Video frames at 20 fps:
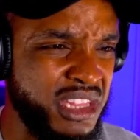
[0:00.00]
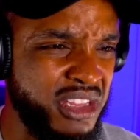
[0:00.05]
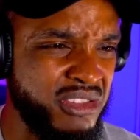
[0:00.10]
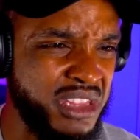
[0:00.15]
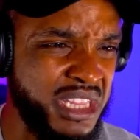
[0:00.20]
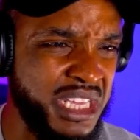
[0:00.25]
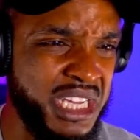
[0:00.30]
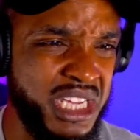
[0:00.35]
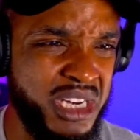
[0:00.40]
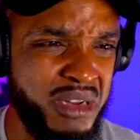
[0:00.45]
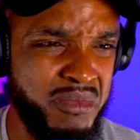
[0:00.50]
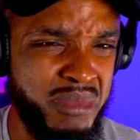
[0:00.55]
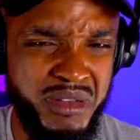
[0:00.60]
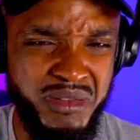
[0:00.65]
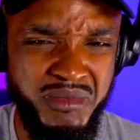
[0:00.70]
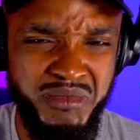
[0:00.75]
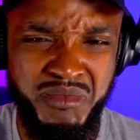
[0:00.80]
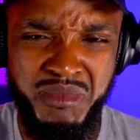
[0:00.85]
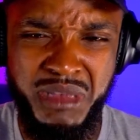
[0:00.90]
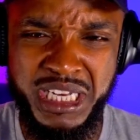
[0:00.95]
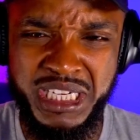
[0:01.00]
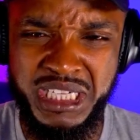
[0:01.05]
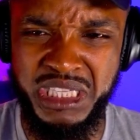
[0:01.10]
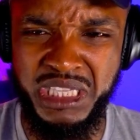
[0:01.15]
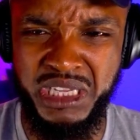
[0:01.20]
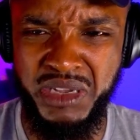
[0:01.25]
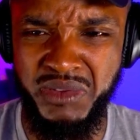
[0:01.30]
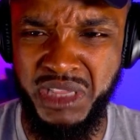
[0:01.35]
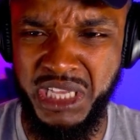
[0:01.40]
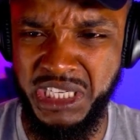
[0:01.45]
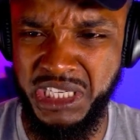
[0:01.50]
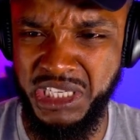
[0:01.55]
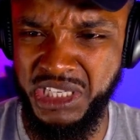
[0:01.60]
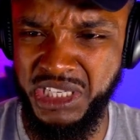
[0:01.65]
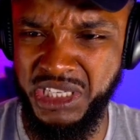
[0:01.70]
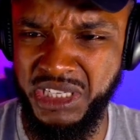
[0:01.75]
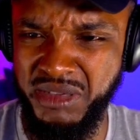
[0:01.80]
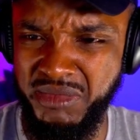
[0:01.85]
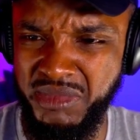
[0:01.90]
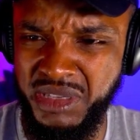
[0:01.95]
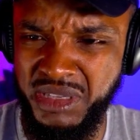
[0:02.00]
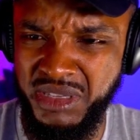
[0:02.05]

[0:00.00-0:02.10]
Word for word: They're thinking about mending their relationship.